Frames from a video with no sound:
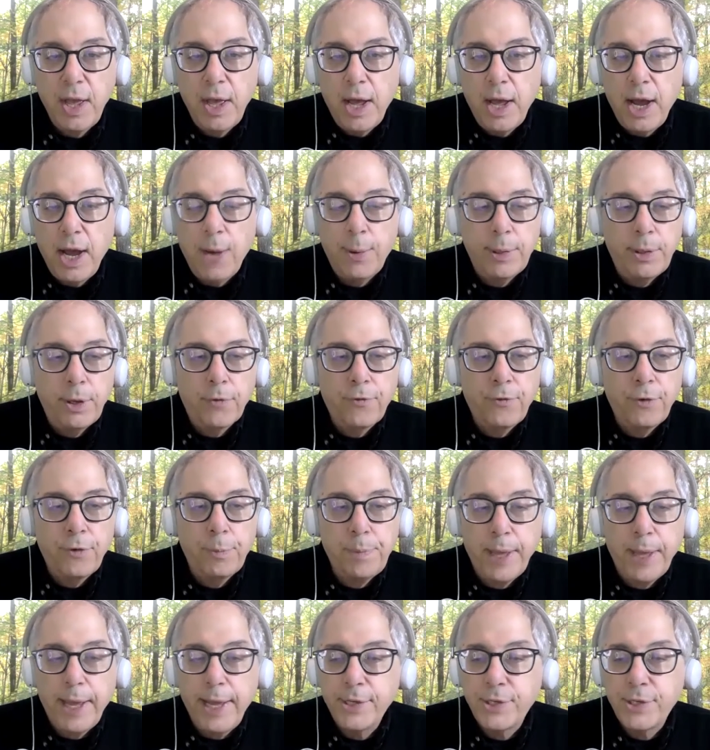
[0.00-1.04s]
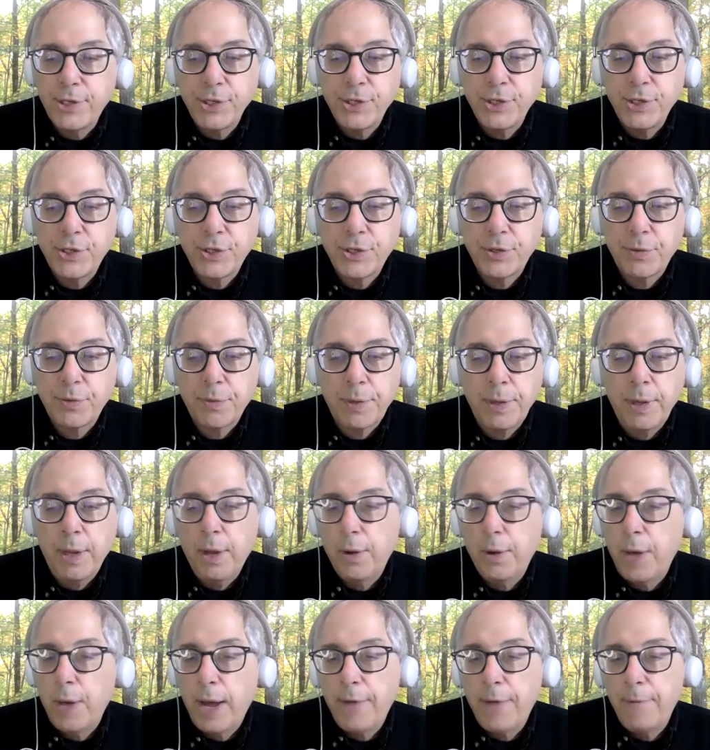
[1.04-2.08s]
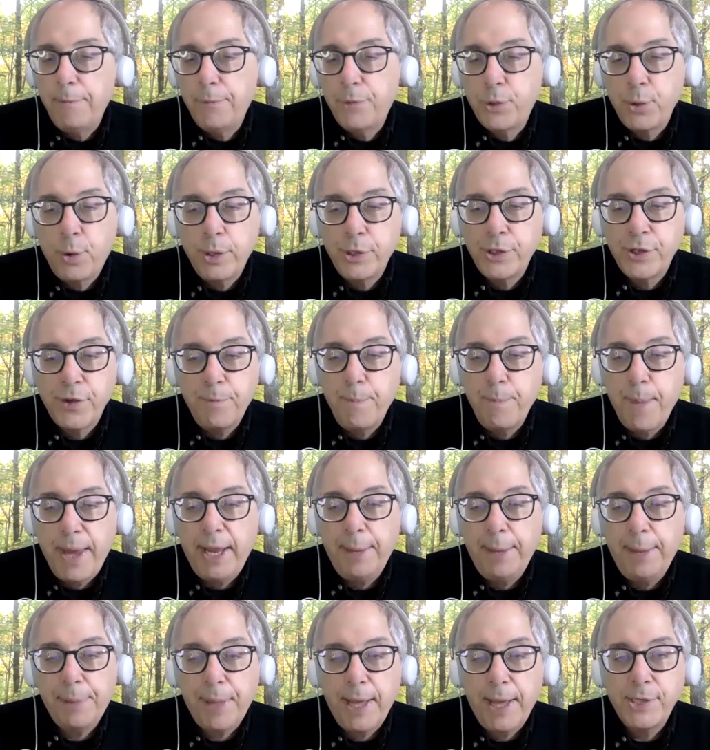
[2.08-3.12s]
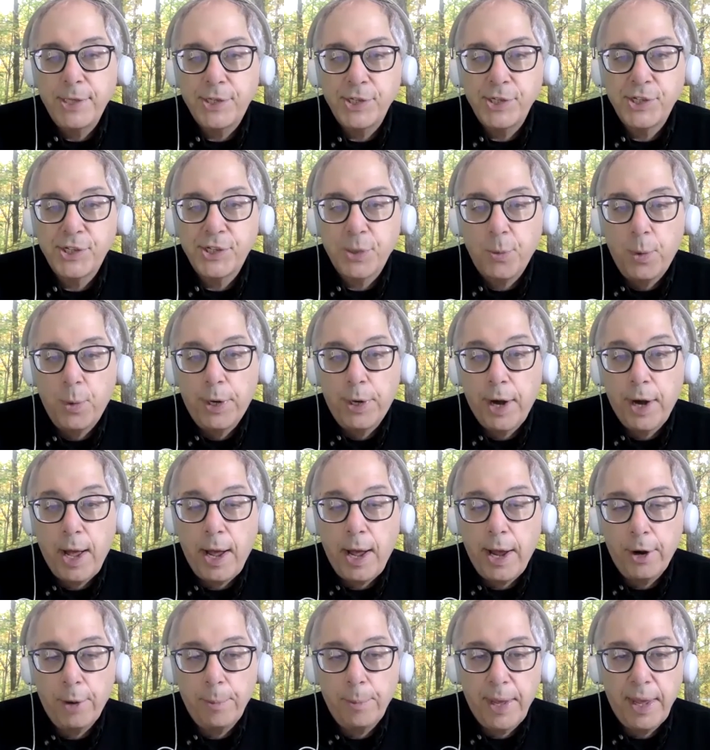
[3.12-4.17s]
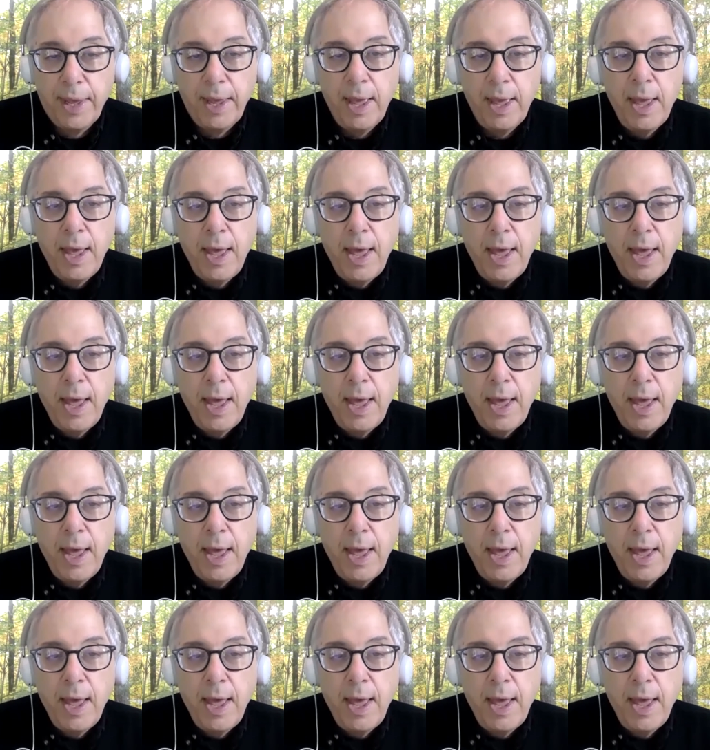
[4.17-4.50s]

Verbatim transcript: I would look for places, you know, I had a choice of many places that wanted to hire me.